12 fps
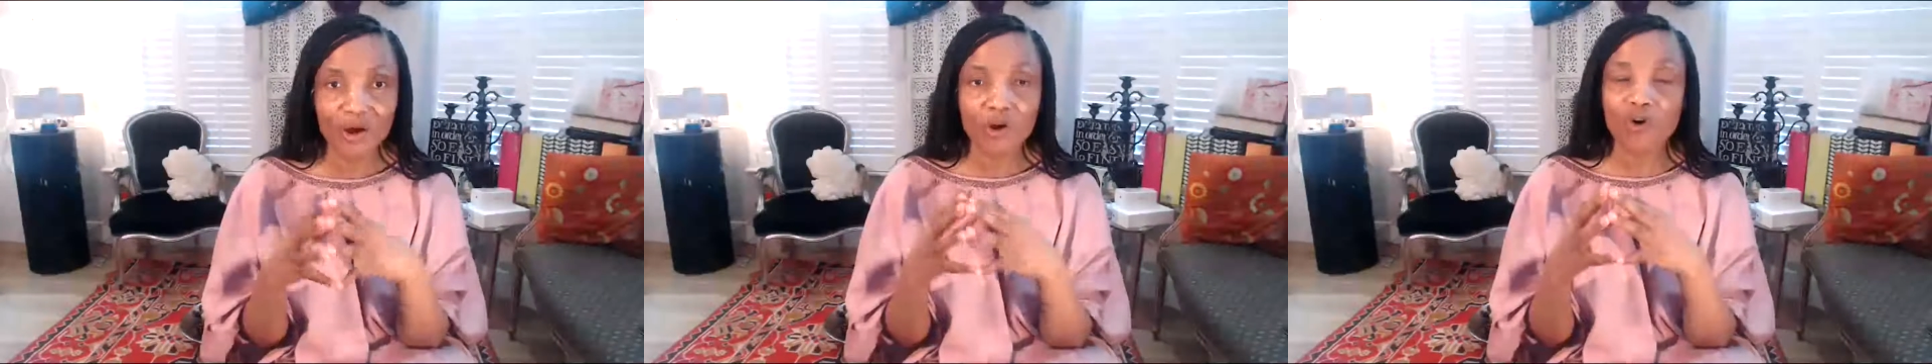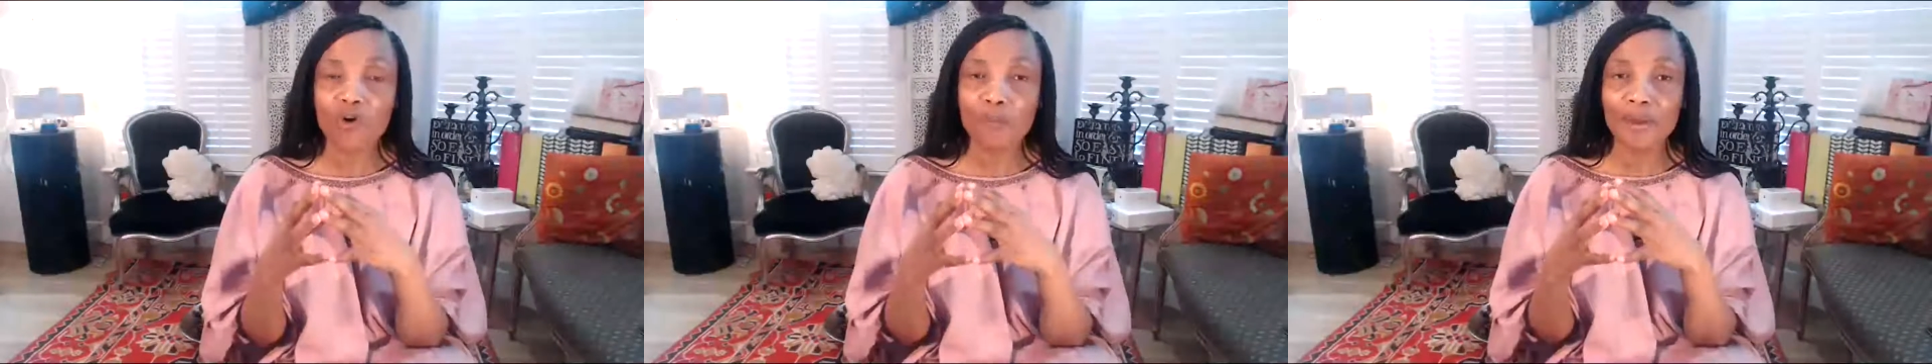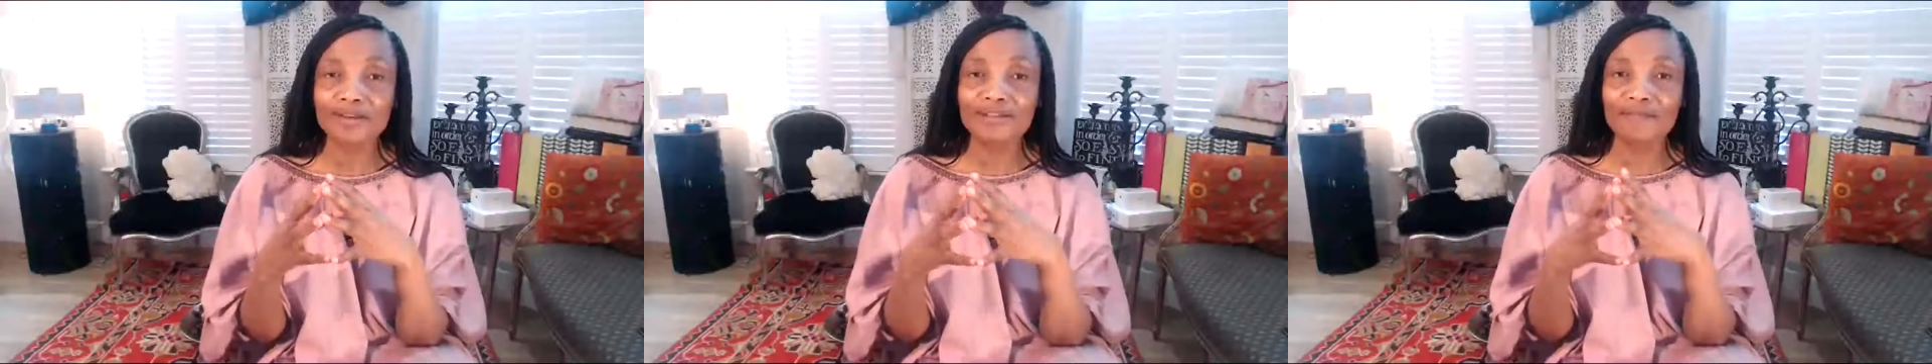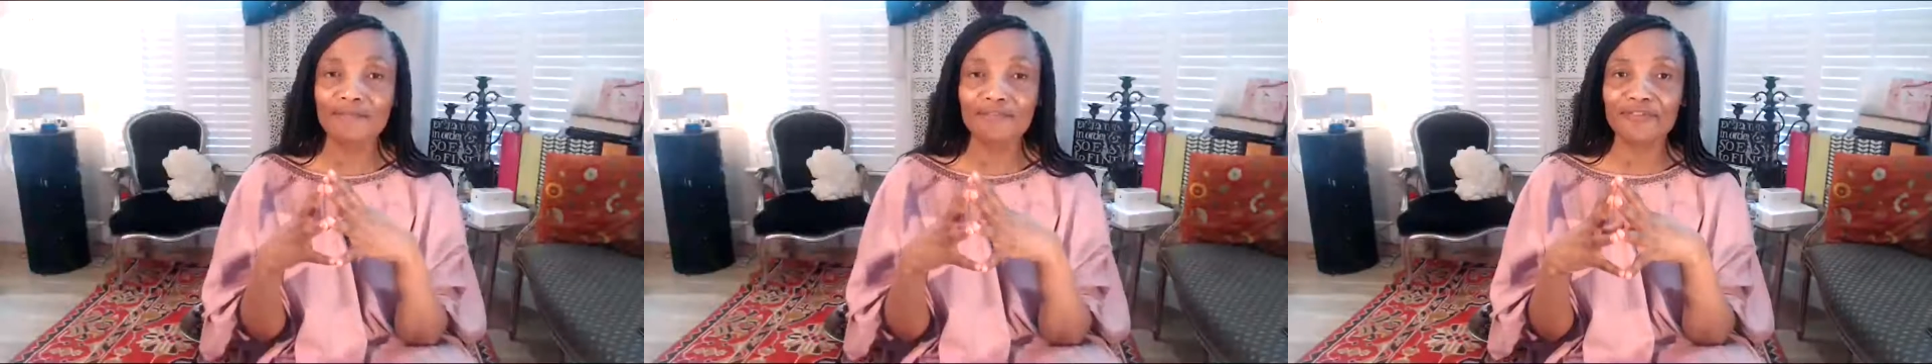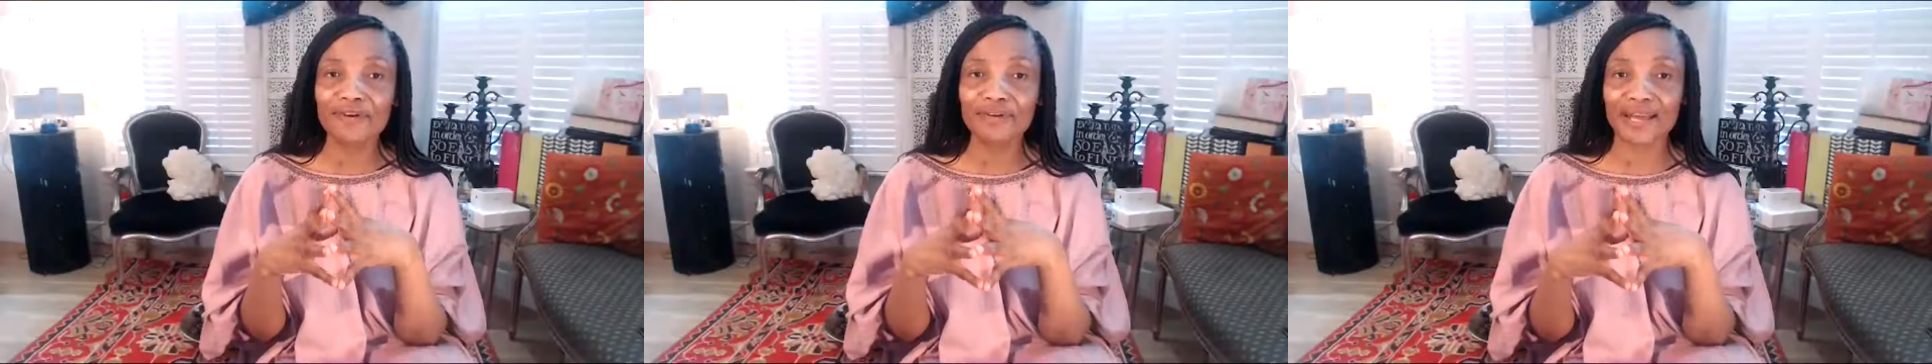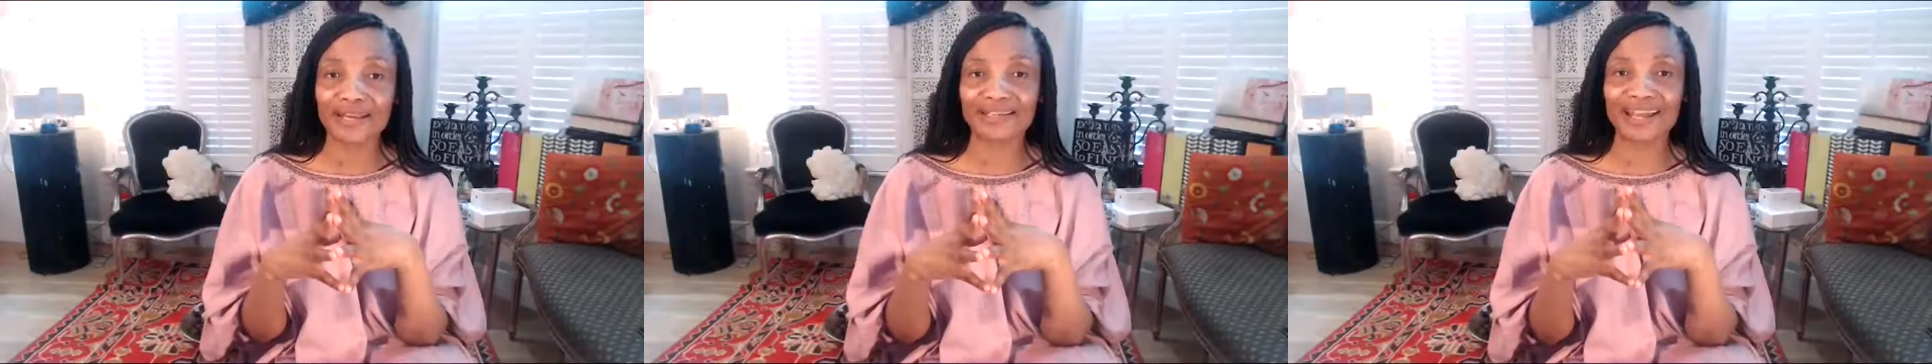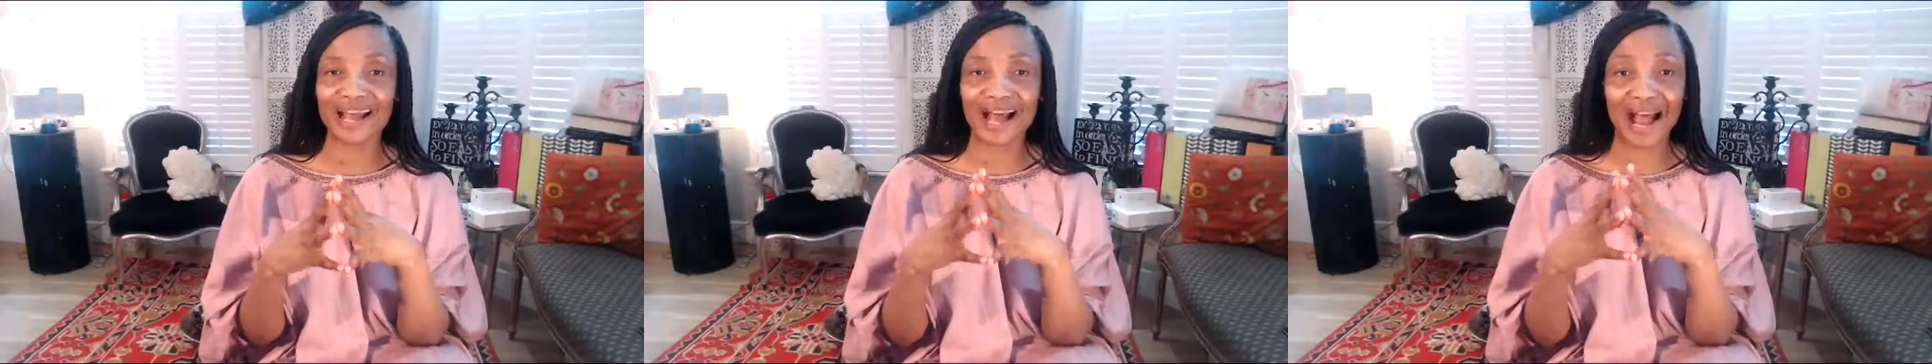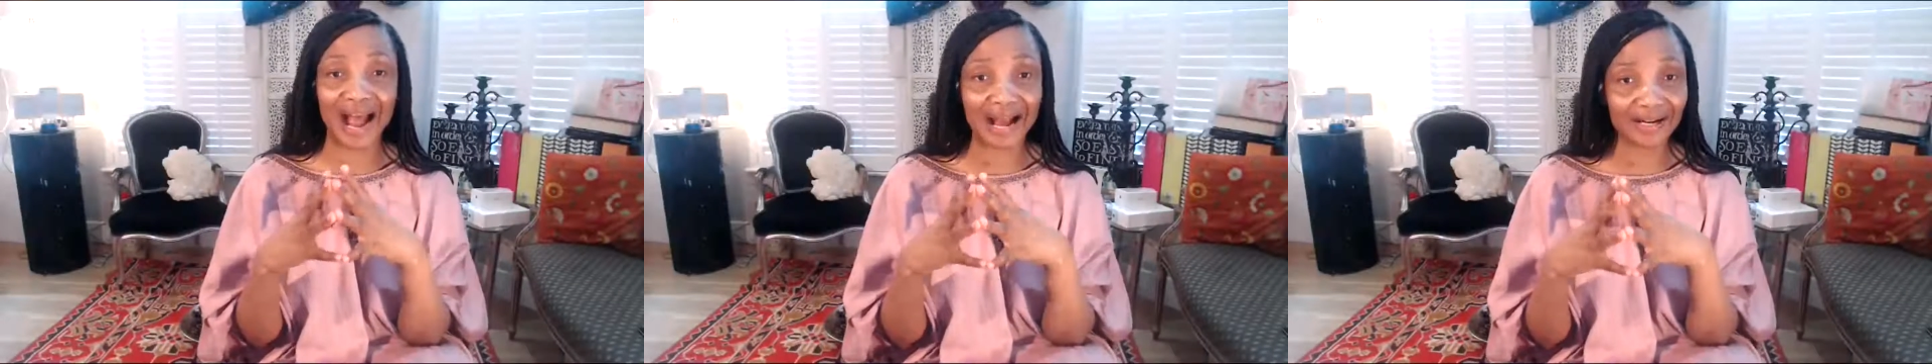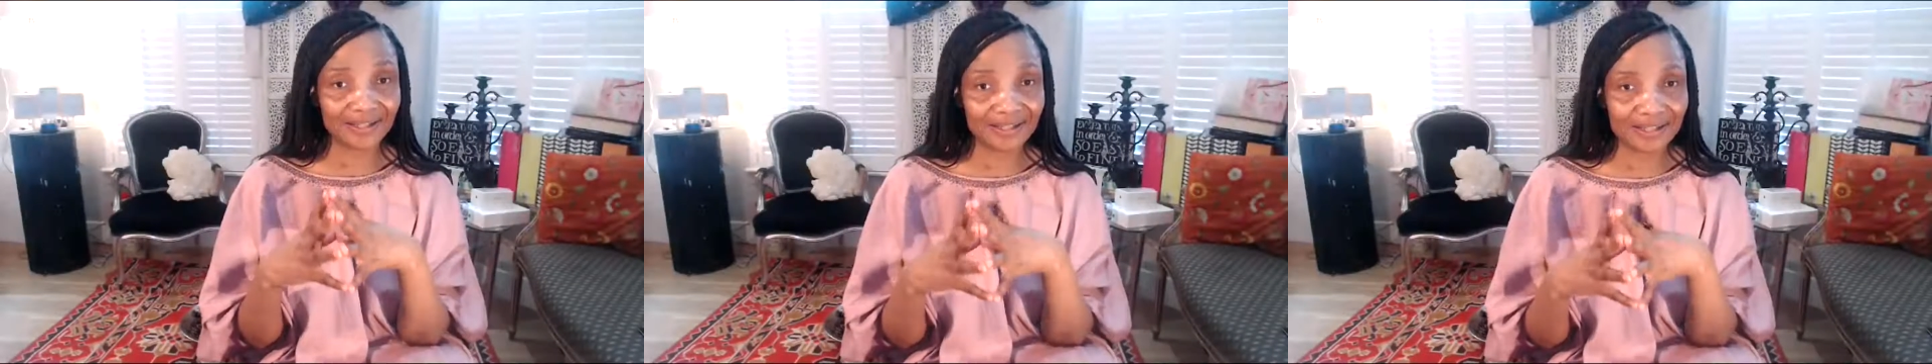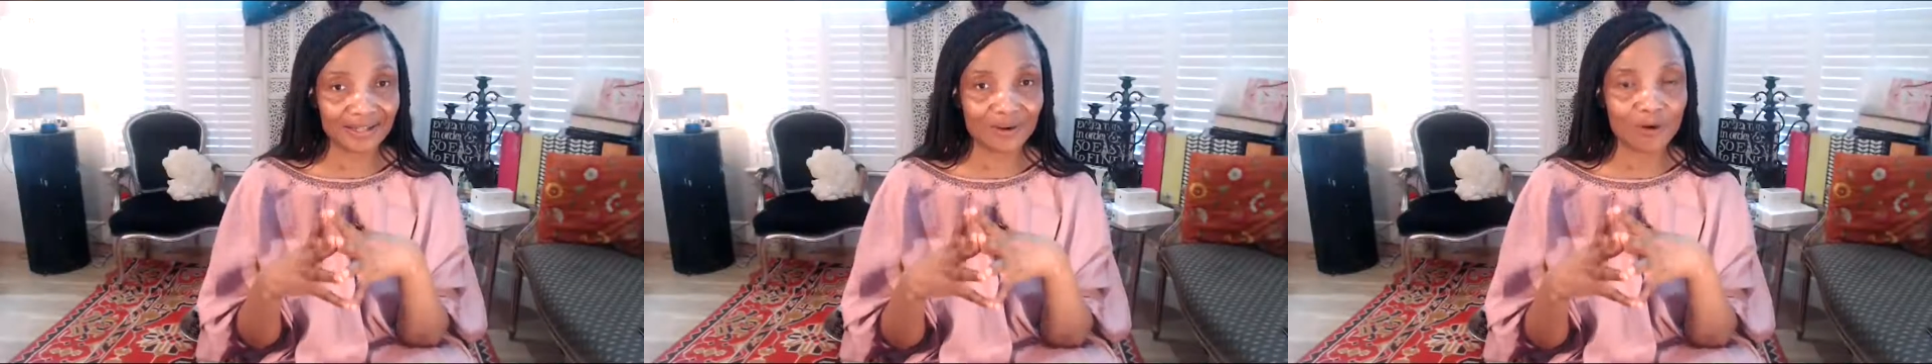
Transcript: who makes them feel like they're ugly,